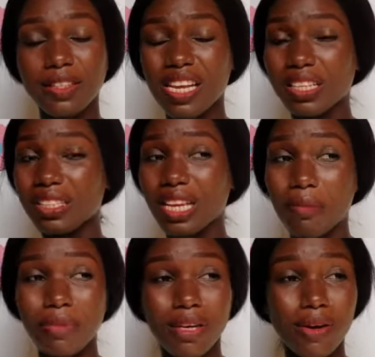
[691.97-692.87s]
There are days
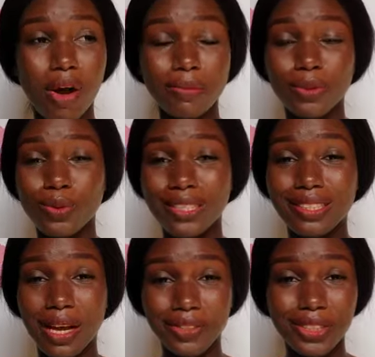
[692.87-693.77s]
I make up to
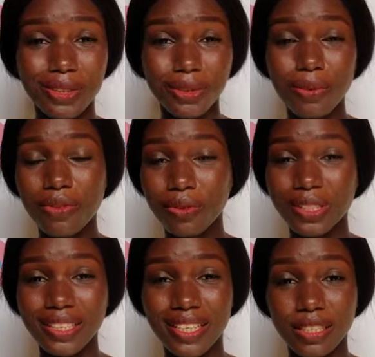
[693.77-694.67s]
20,000 in
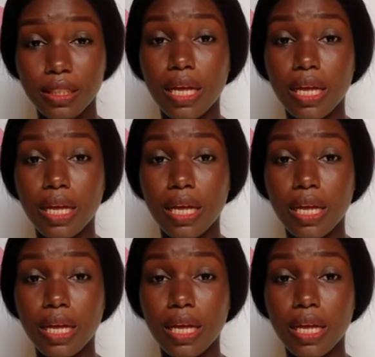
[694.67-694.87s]
2-3 days.